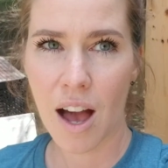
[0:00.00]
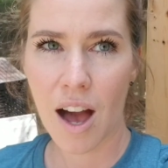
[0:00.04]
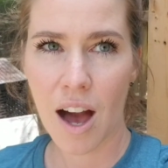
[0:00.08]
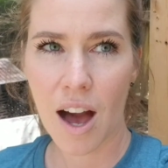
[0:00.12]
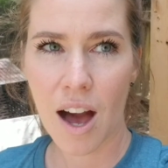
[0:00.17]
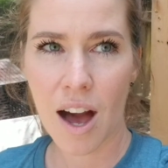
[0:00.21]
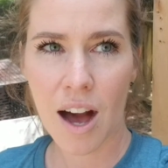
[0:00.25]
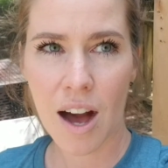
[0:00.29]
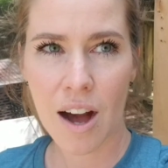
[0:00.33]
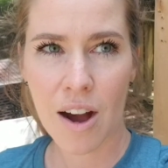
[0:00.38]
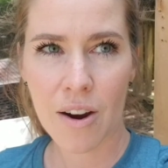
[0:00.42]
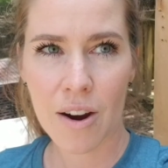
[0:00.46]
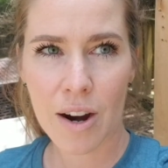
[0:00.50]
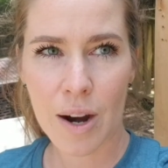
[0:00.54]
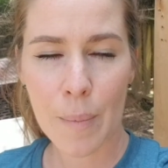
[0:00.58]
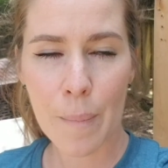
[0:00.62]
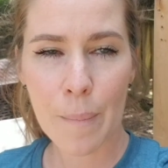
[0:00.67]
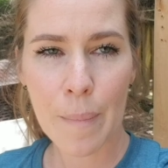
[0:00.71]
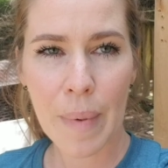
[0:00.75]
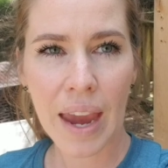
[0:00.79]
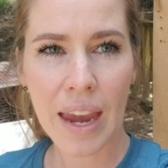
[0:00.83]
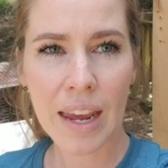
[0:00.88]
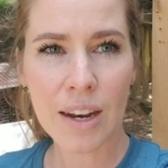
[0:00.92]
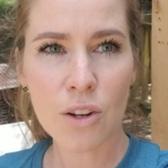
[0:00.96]
Our
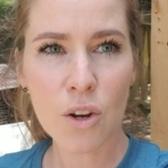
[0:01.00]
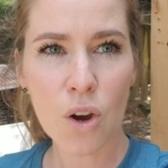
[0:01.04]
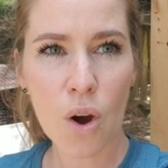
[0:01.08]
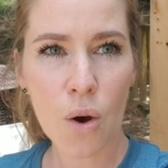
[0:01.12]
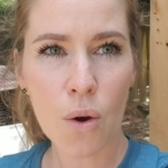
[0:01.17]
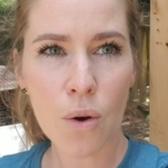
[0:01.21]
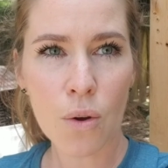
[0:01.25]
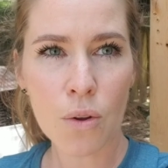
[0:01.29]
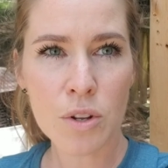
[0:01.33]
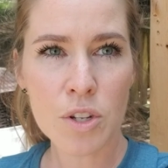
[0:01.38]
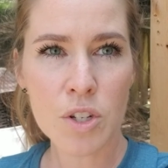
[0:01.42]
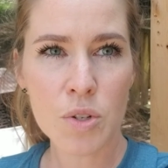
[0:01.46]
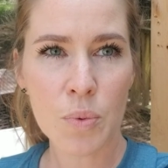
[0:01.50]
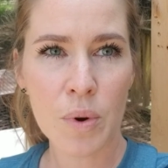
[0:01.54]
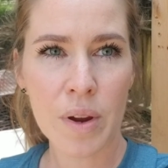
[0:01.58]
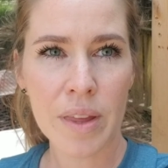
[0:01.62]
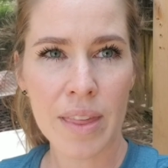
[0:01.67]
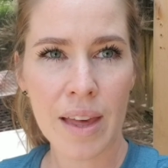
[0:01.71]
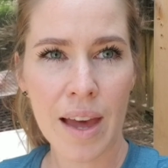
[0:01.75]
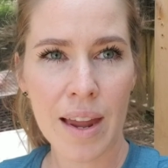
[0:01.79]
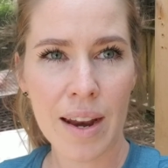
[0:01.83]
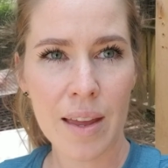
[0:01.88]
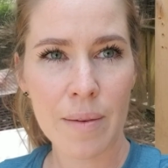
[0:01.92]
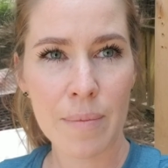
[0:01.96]
main goals were
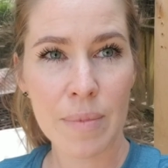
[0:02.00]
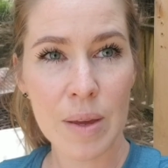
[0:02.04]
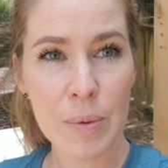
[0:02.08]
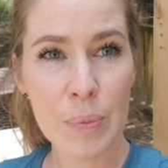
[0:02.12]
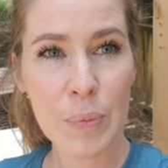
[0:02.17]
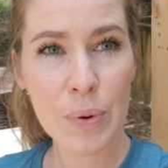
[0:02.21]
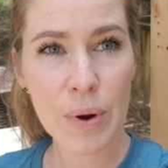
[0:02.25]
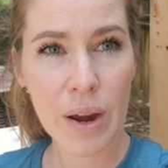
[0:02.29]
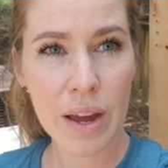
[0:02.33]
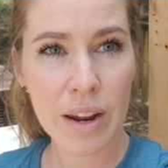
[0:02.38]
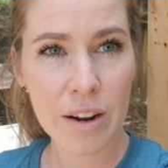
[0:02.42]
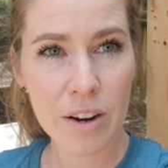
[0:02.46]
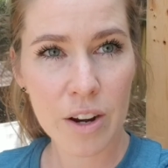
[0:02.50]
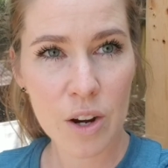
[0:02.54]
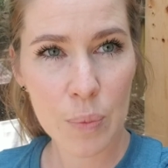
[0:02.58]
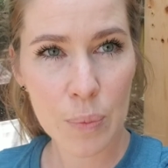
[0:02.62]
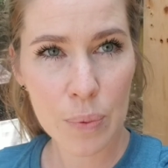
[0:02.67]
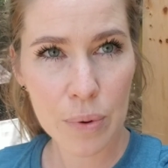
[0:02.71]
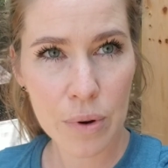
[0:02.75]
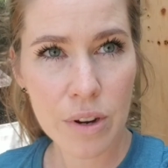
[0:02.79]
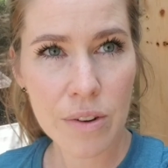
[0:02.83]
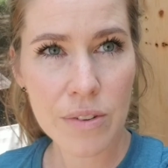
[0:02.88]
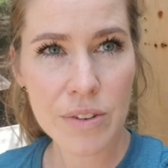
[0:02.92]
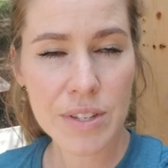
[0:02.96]
that it be predator
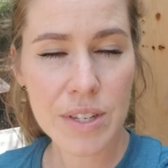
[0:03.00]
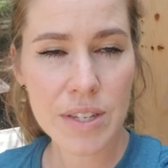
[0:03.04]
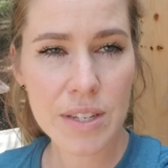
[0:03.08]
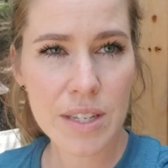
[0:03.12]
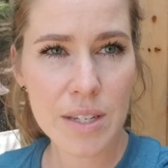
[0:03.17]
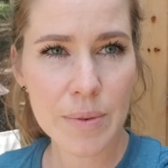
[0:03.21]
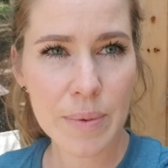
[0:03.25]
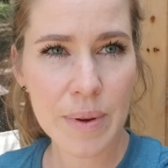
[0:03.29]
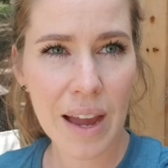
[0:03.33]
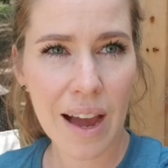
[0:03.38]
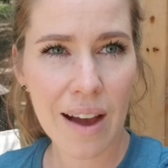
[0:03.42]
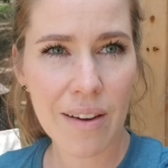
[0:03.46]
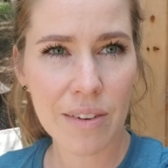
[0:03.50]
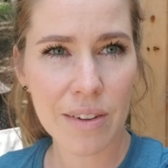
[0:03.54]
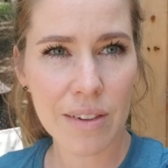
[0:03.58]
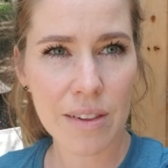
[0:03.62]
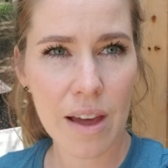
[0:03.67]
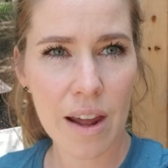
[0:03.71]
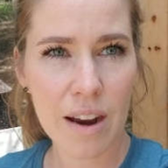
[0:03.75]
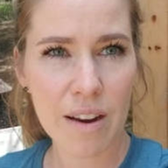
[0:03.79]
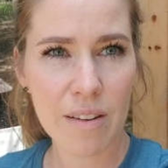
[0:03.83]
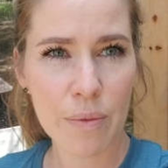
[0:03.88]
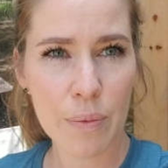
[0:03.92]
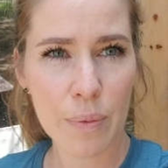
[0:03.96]
proof since we have a
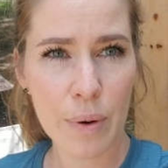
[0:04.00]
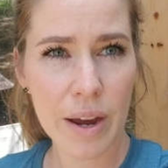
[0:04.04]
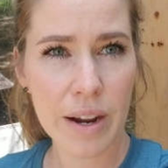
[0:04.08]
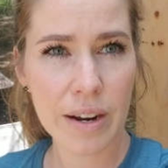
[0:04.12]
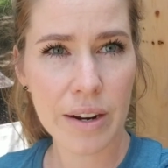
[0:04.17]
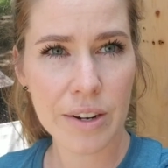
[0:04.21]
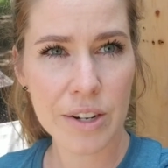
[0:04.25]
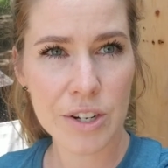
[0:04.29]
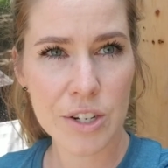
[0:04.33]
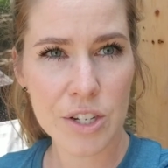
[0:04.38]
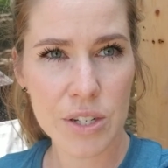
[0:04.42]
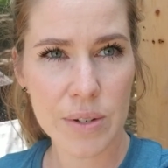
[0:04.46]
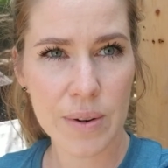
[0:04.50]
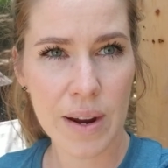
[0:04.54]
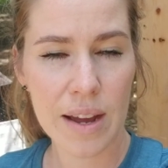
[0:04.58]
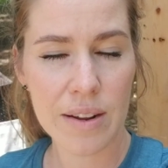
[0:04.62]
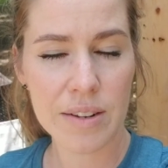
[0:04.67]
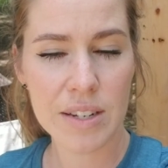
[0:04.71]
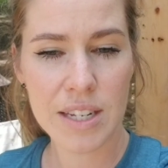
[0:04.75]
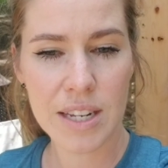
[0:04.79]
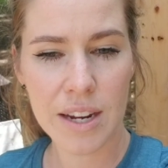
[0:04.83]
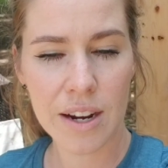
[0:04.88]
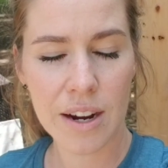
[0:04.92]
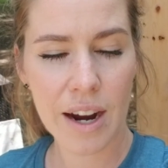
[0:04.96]
lot of predators
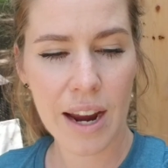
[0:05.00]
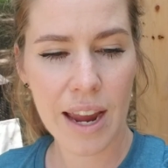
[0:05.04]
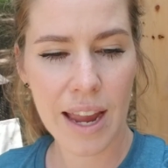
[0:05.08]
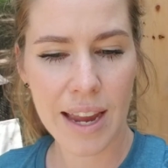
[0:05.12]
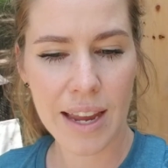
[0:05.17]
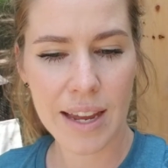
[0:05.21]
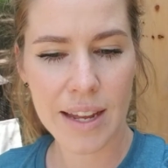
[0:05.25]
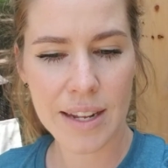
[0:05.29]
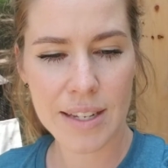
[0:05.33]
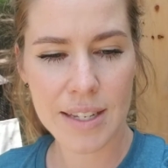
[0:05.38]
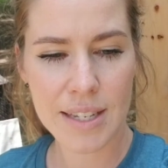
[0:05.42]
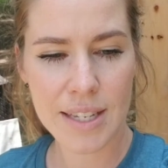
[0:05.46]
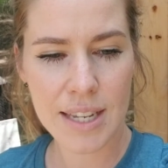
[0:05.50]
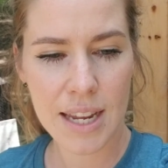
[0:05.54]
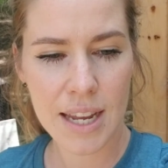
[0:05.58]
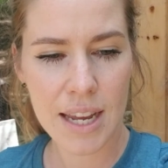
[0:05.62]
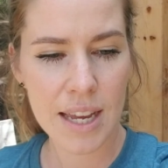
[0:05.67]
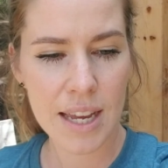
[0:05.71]
around here, and